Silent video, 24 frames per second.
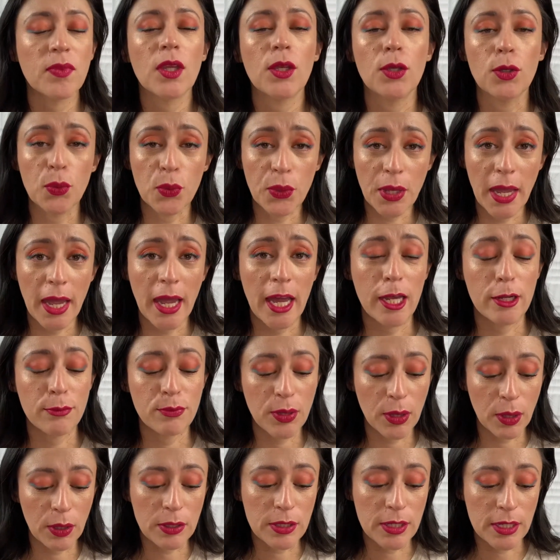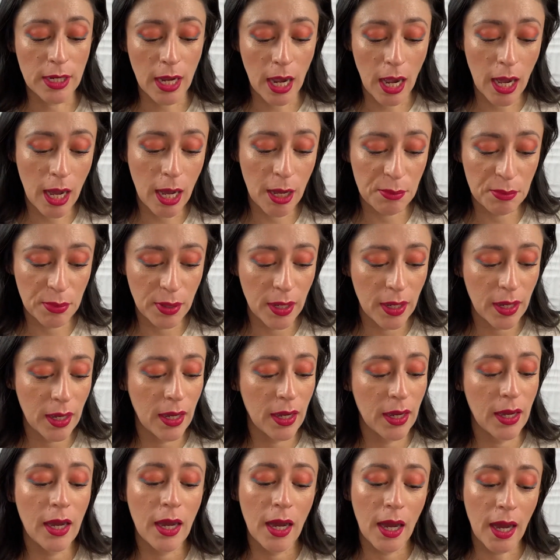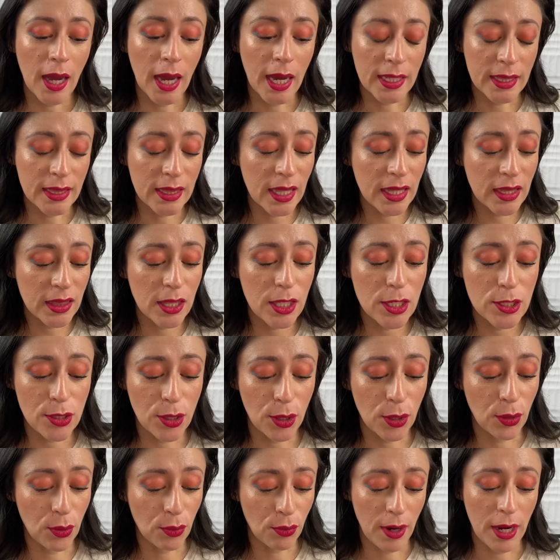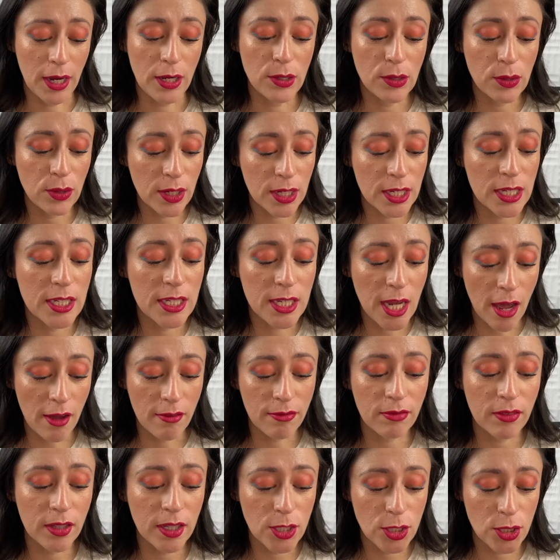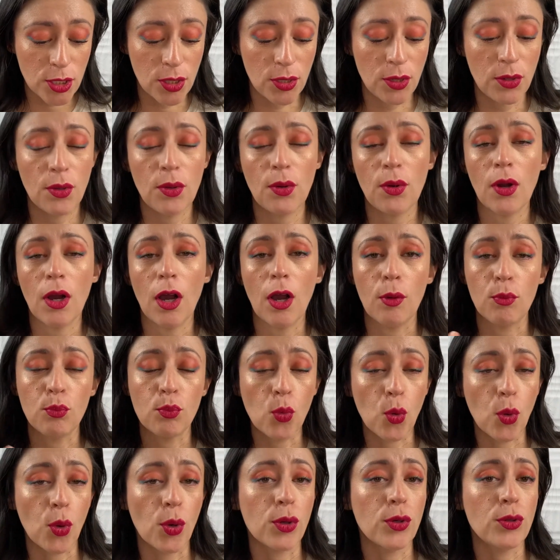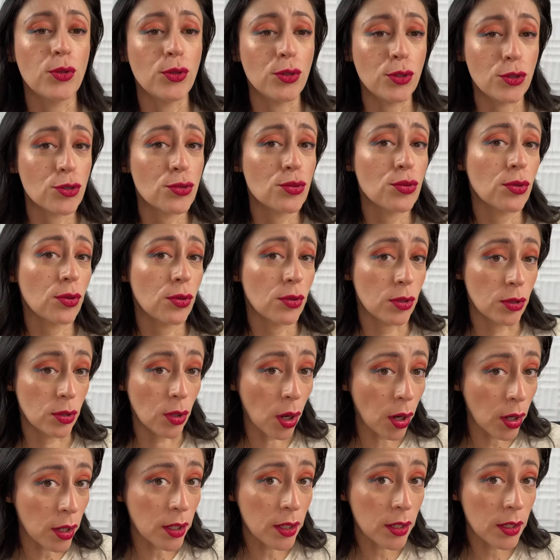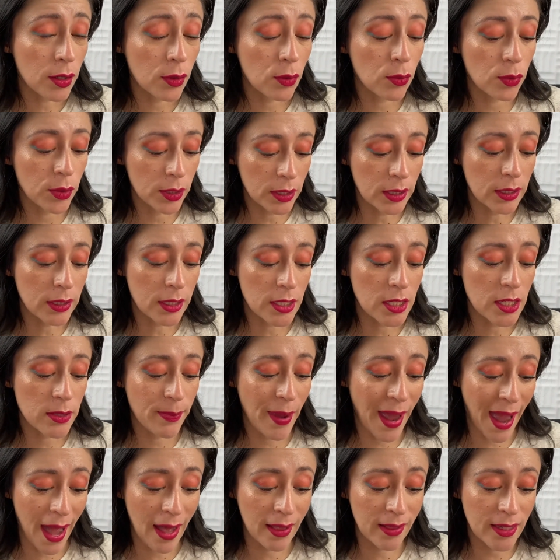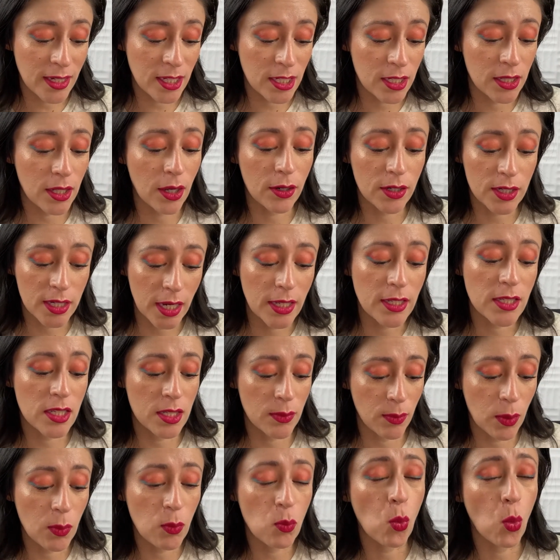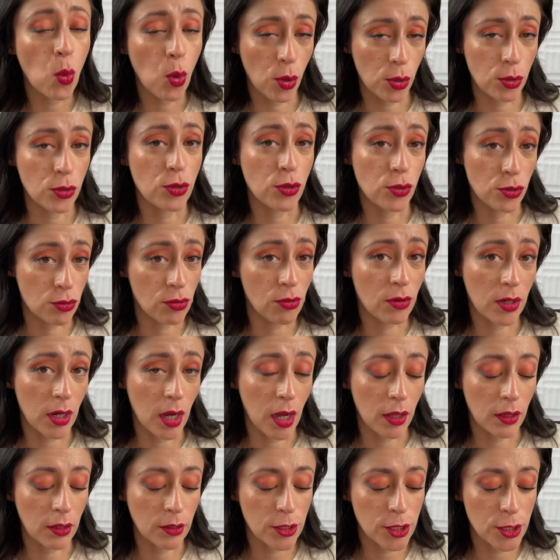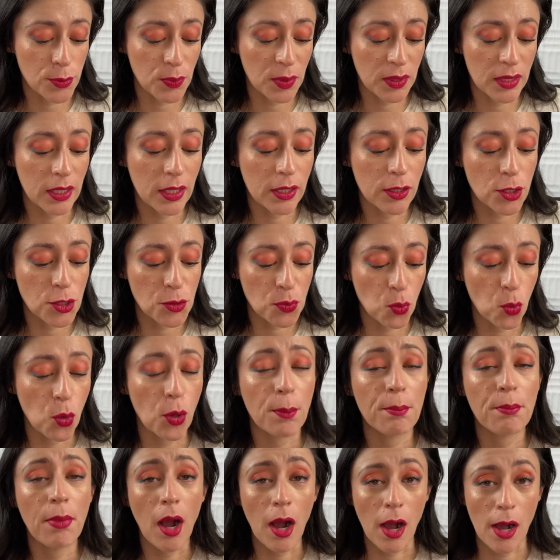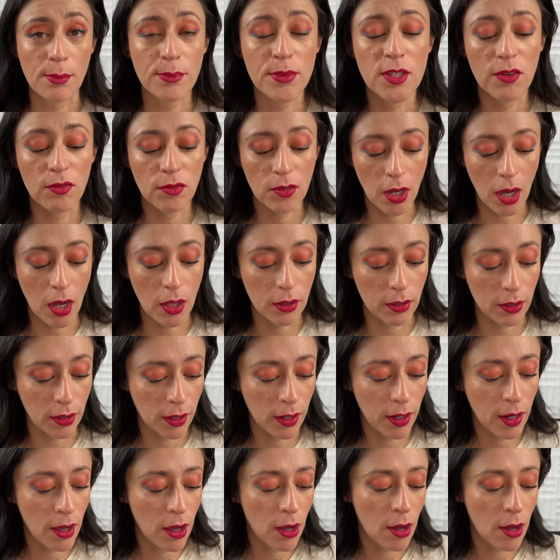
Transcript: You can build it up. I think these are great. You can definitely do a more neutral look with this palette. There tends to be more neutral colors, but then there's more pops of color.